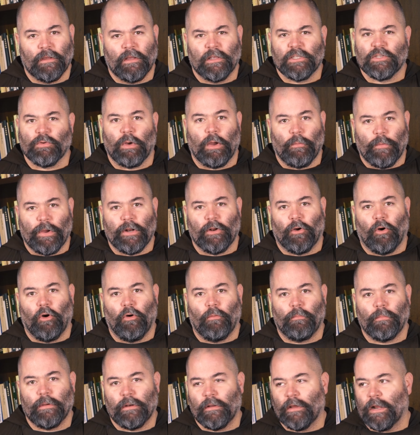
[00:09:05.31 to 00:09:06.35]
So I ran
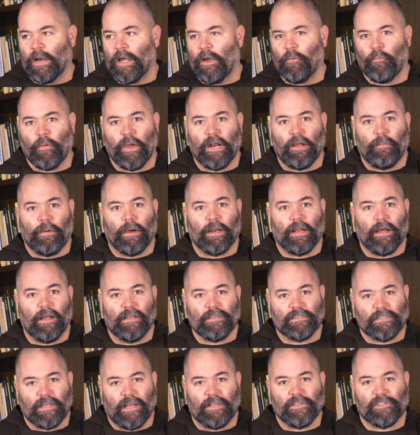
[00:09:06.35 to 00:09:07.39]
home and I read about
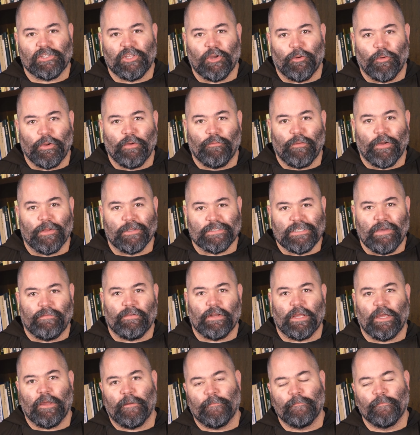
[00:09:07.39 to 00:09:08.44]
Einstein's theory of
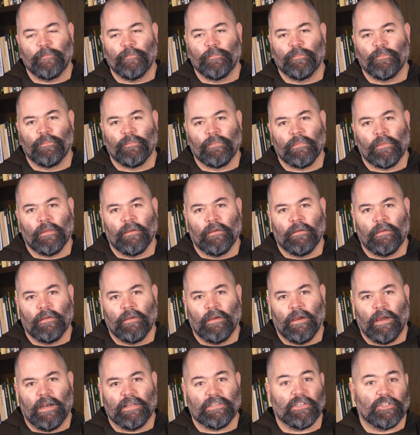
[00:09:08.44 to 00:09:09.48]
relativity.
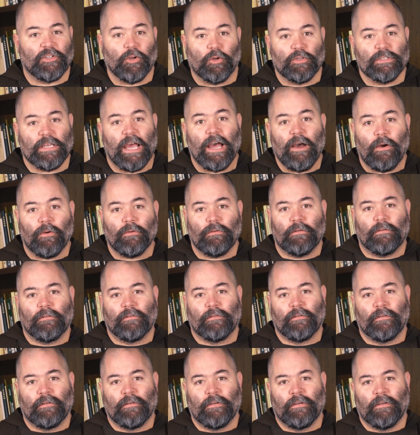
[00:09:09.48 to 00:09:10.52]
And as it turns out,
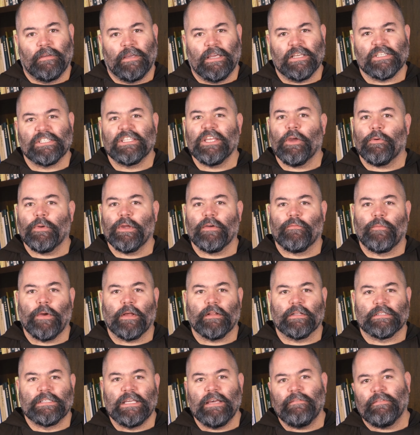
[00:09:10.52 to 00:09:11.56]
his theory of
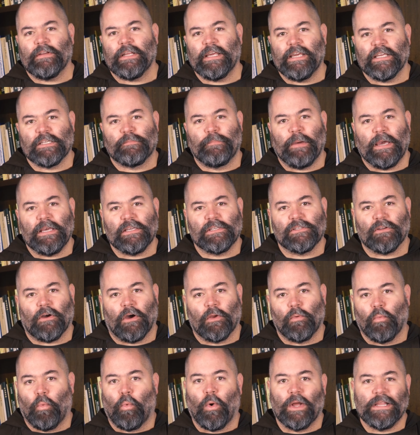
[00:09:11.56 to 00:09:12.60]
relativity is based
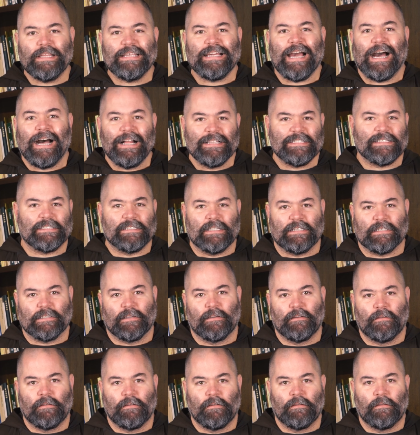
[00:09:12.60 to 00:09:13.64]
on one constant,
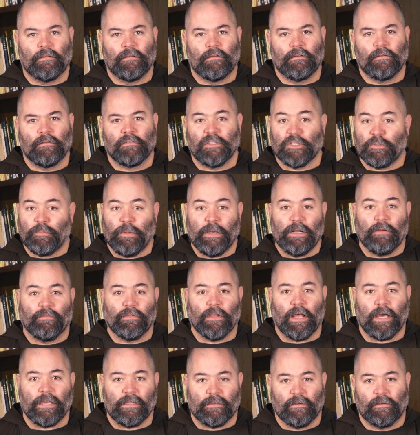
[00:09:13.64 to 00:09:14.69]
the speed of
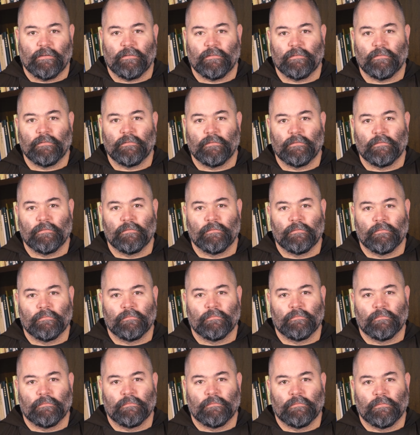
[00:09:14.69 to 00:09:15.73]
light.
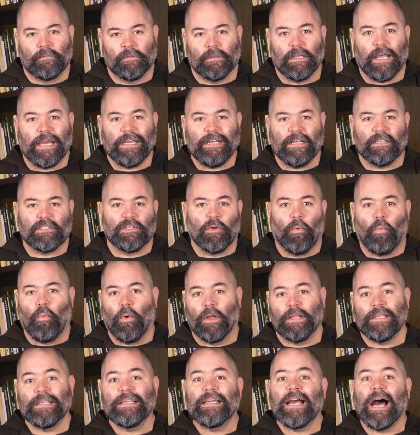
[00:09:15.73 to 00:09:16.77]
Light is the
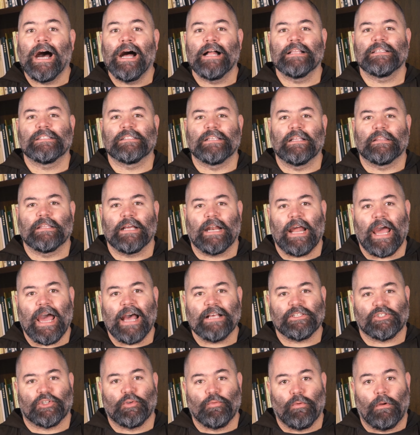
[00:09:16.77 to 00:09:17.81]
one constant that
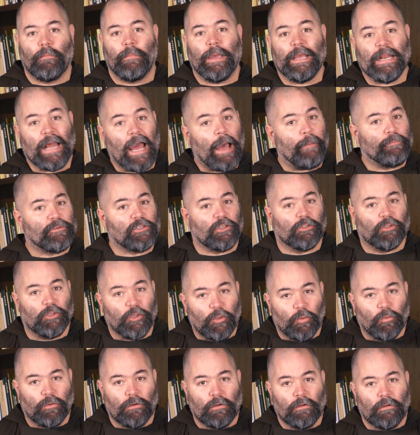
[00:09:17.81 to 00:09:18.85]
has to remain
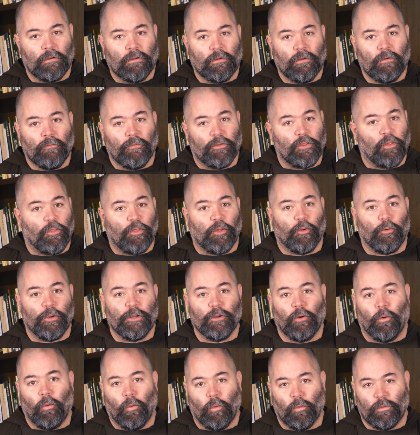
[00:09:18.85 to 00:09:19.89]
absolute for the theory
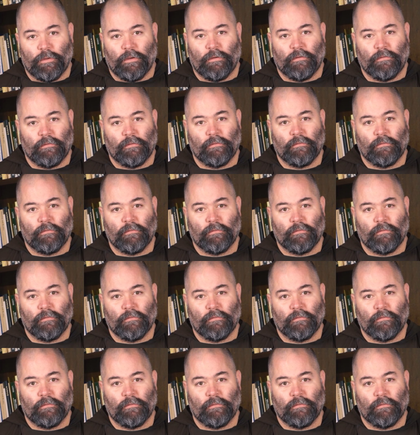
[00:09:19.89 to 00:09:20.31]
to hold.